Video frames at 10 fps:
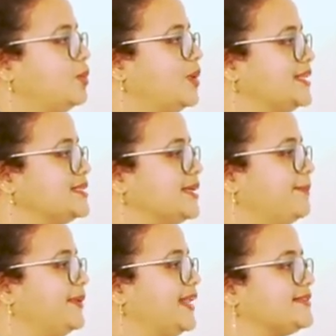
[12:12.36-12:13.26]
One
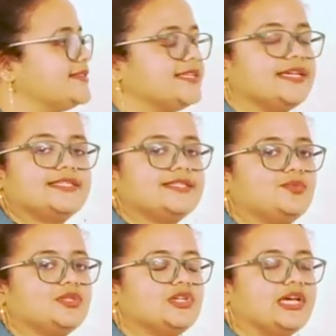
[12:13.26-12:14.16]
simple exercise
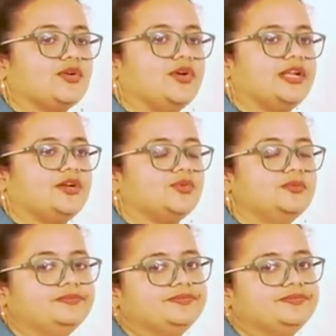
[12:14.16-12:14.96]
which you are going to do.